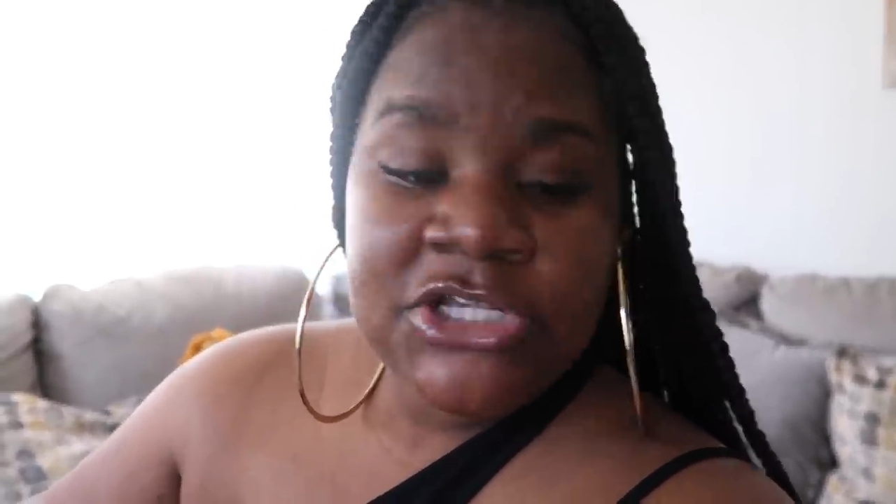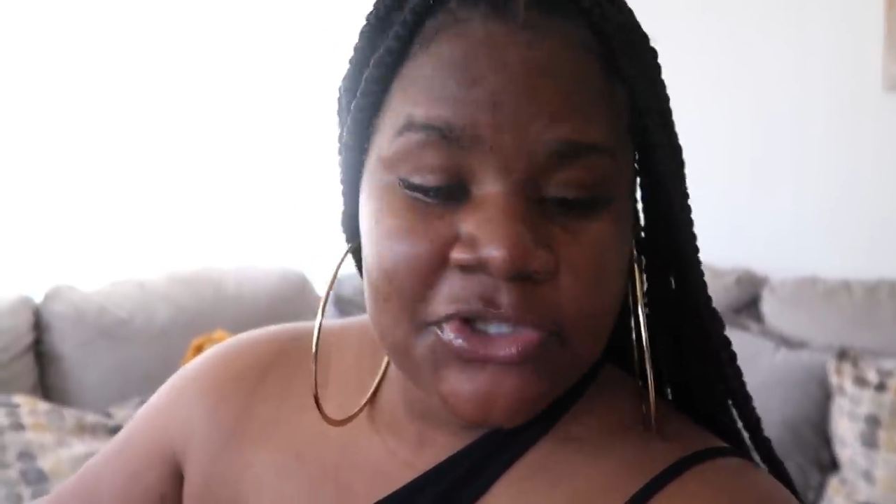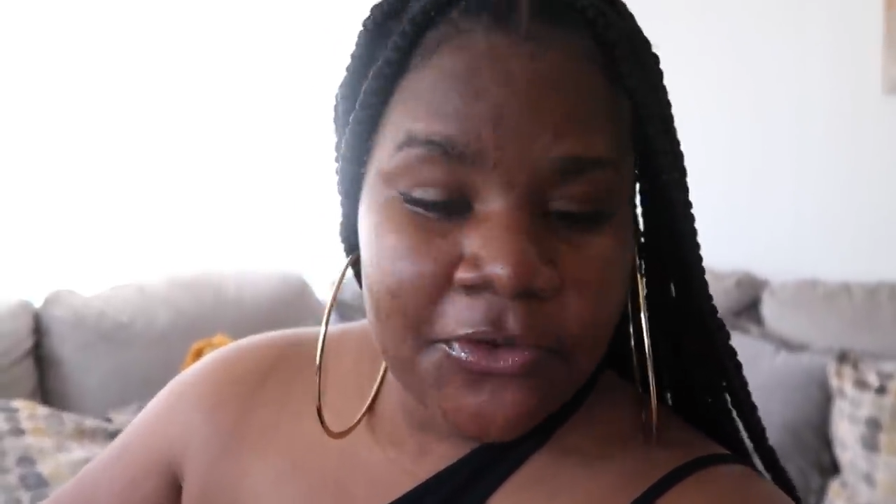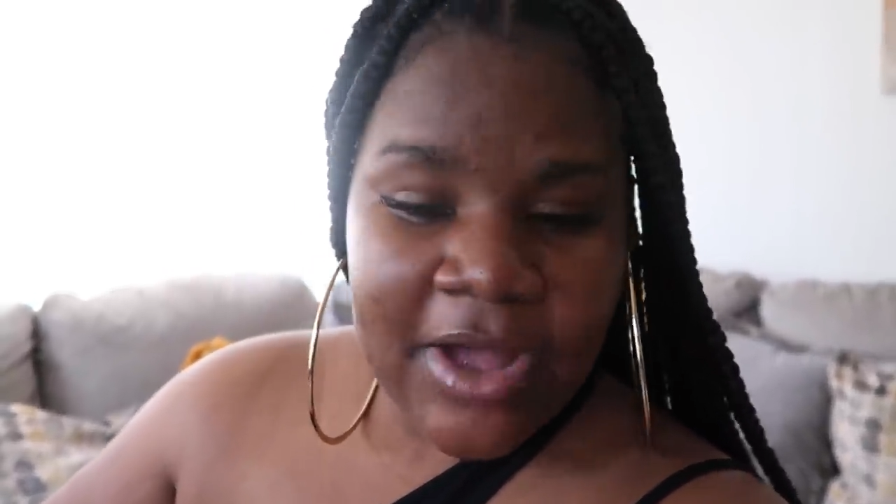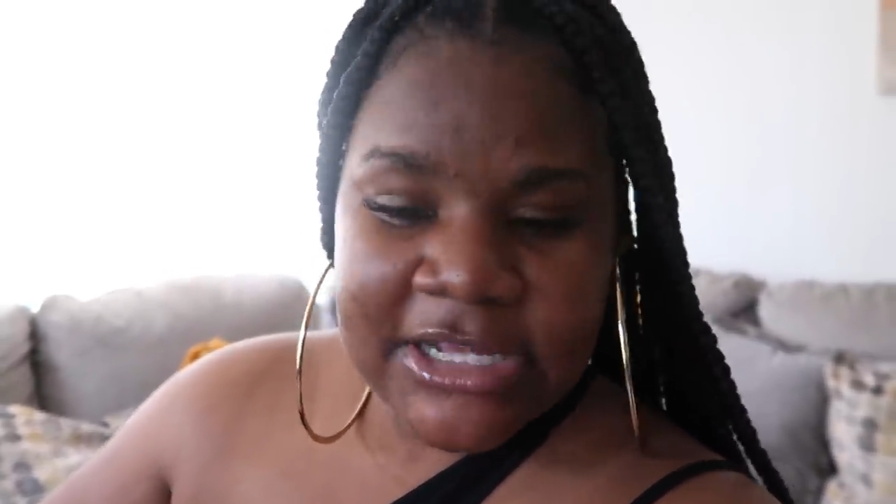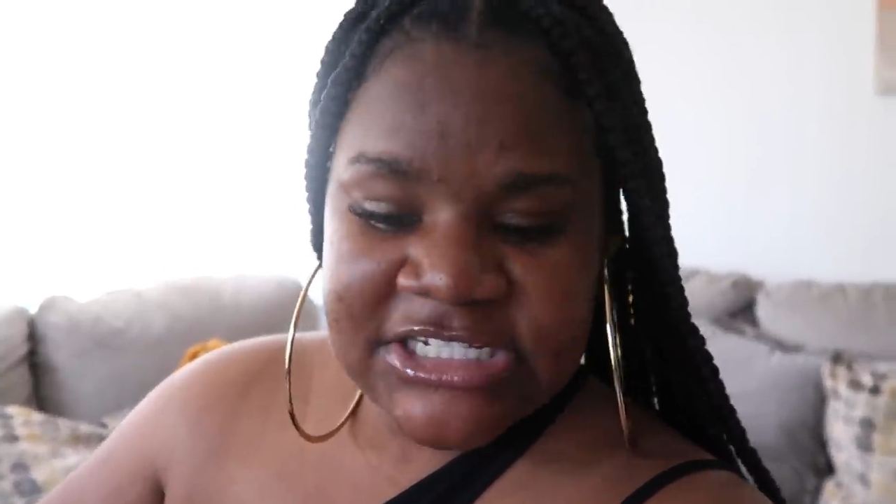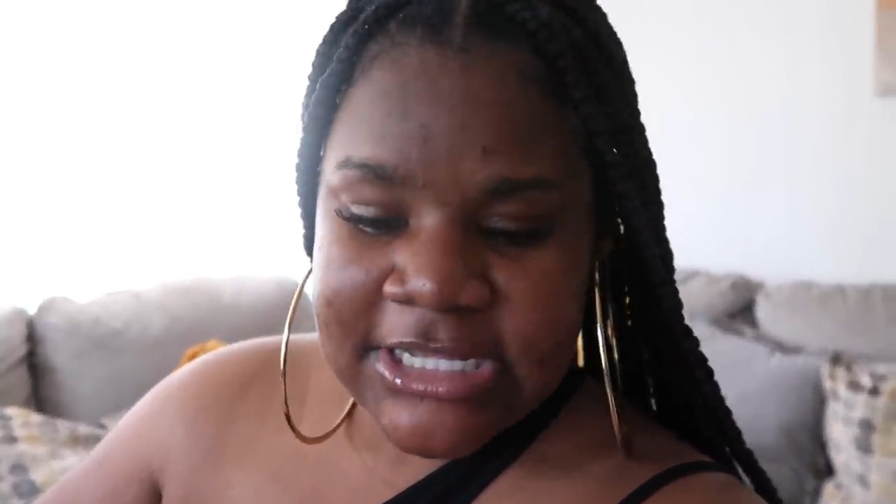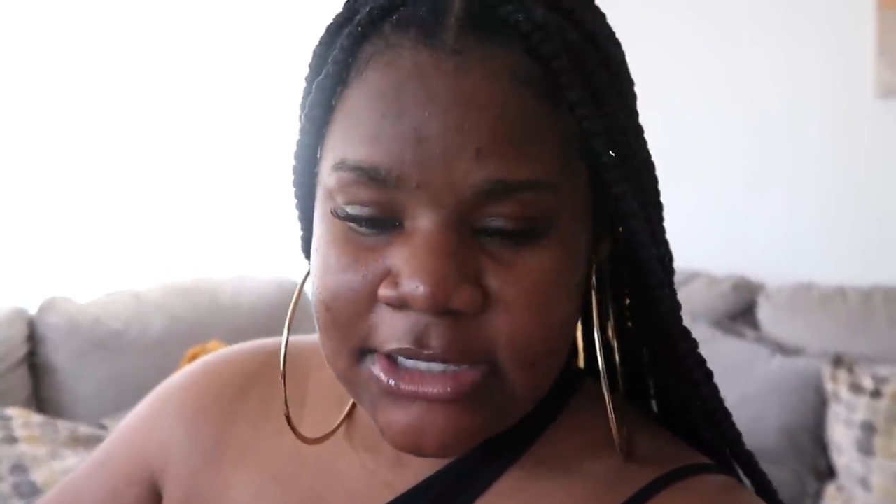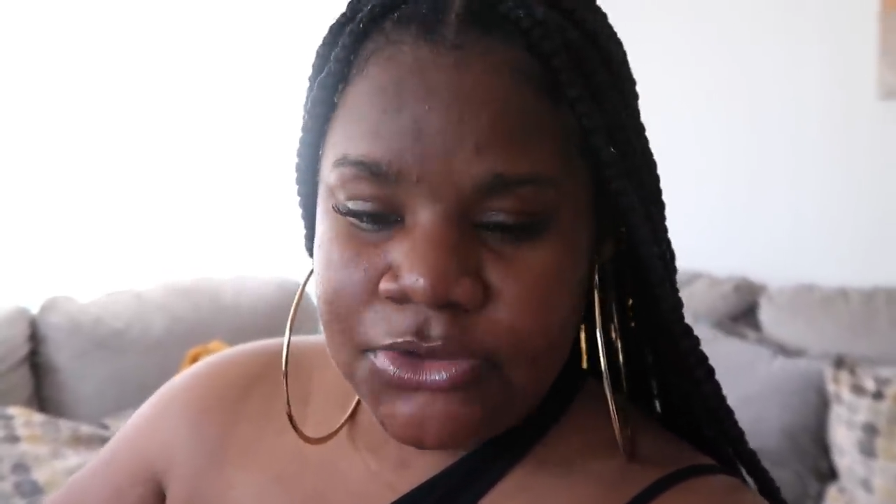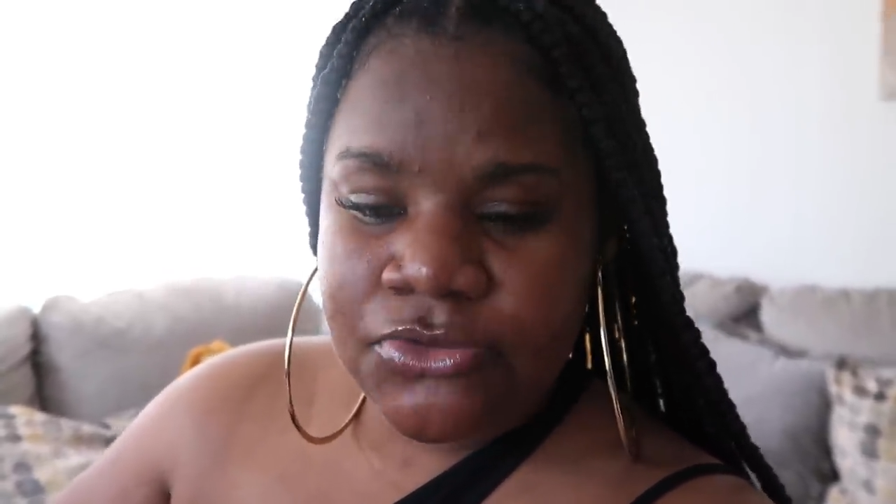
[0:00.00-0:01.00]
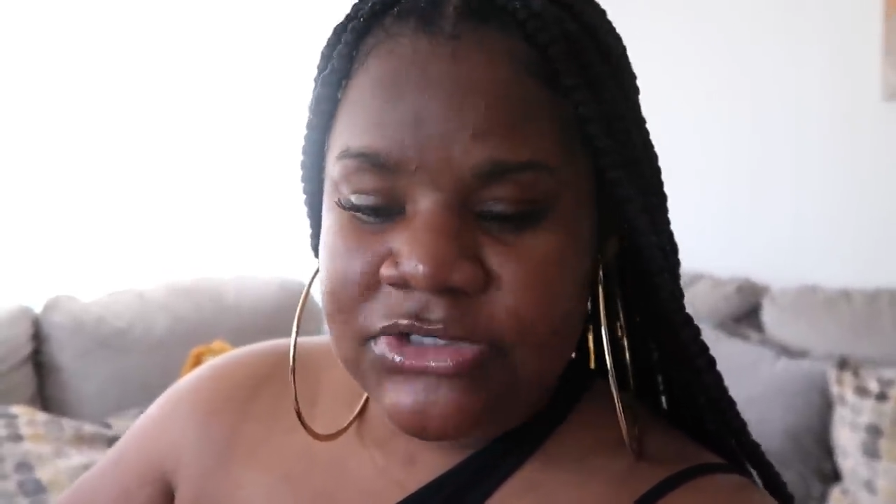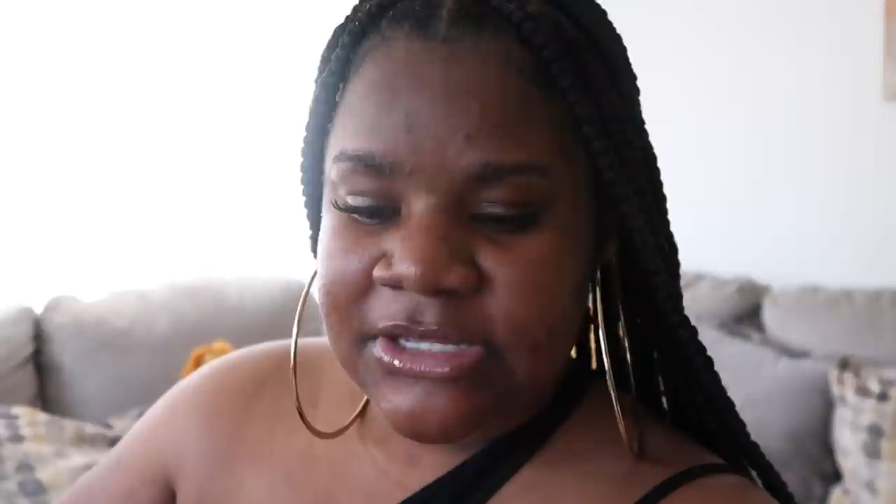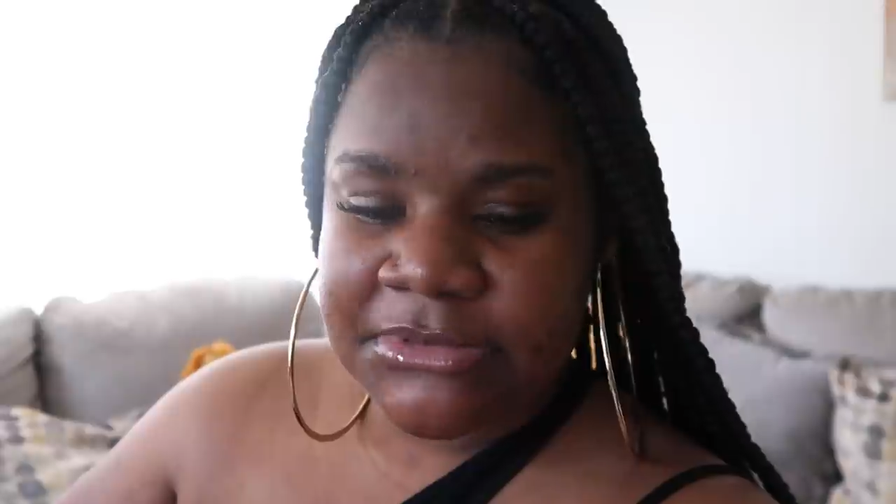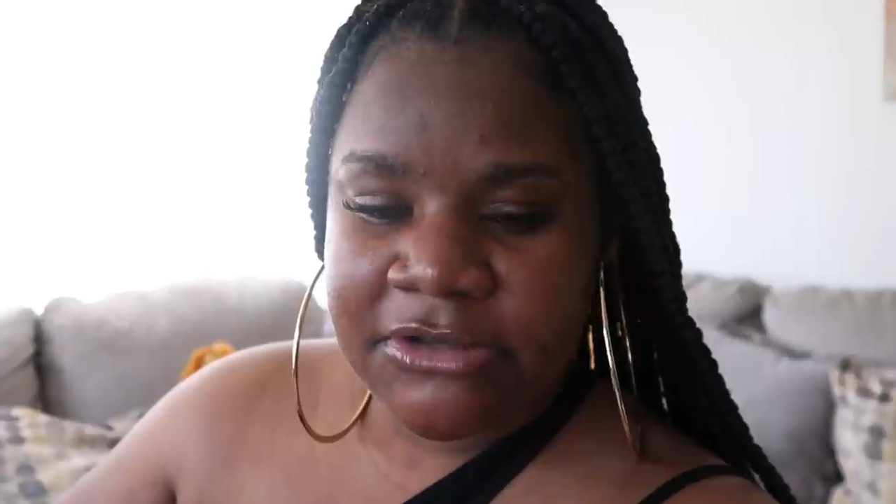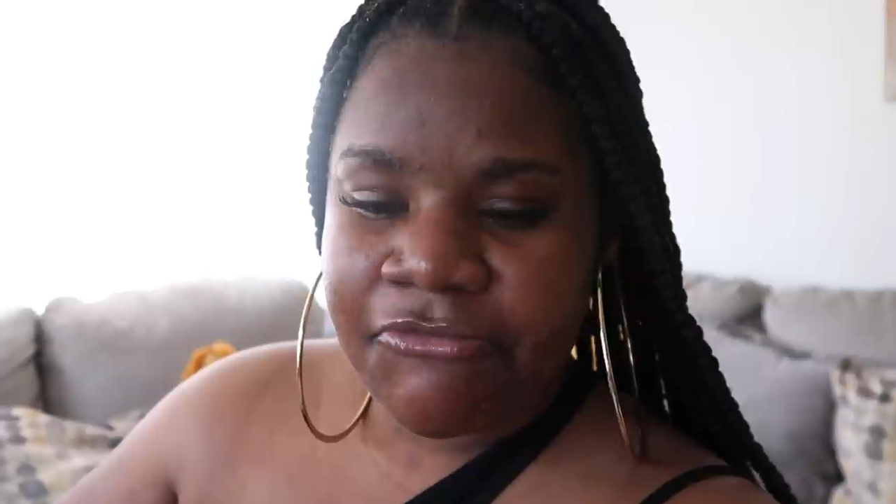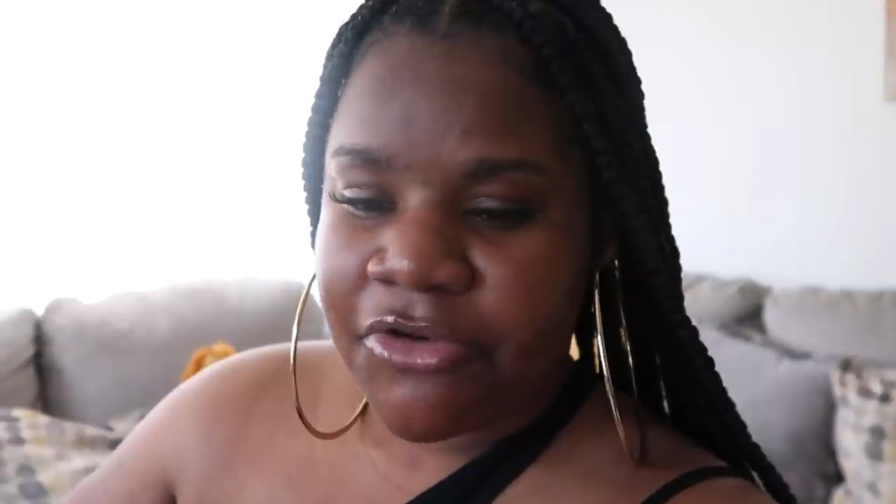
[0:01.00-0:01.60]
So I just got to do something